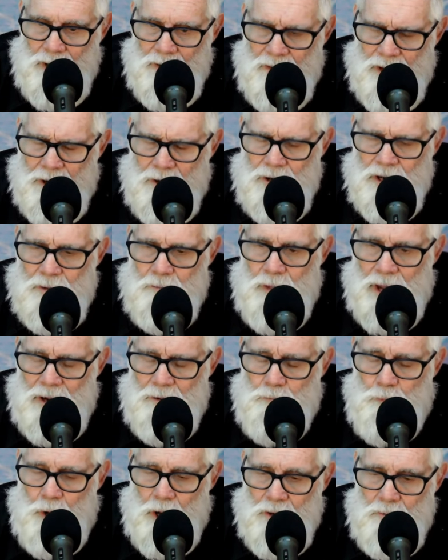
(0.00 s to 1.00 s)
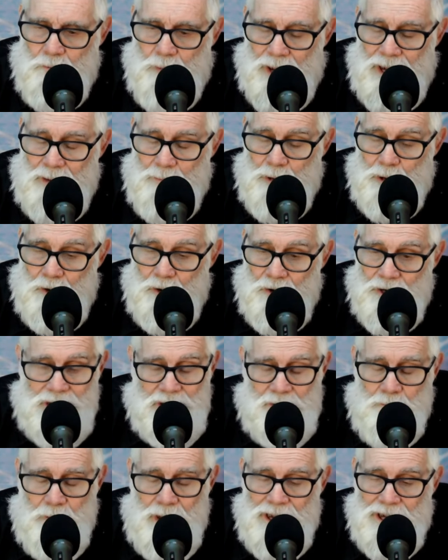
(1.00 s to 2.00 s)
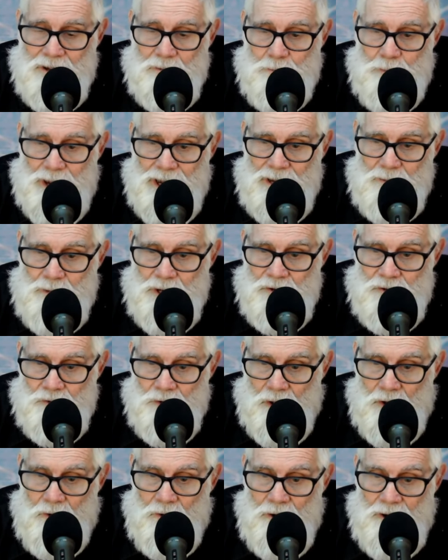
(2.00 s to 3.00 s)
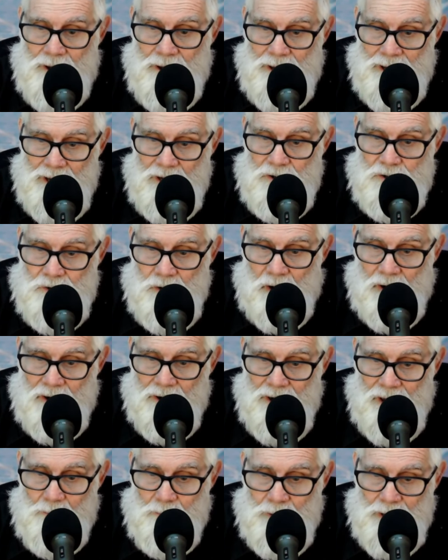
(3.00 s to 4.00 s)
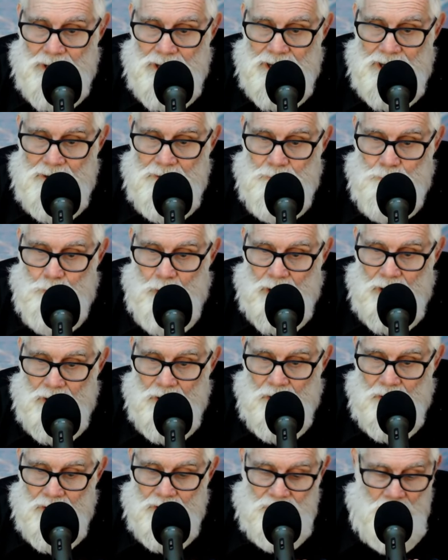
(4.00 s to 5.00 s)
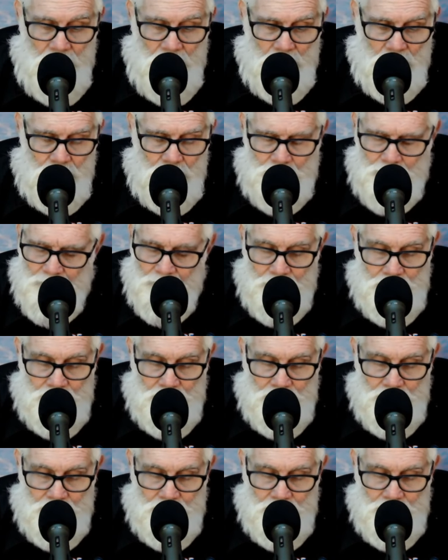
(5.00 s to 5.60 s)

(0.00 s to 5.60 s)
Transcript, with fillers: they only made one payment or didn't make a payment, so he started up again running on his own.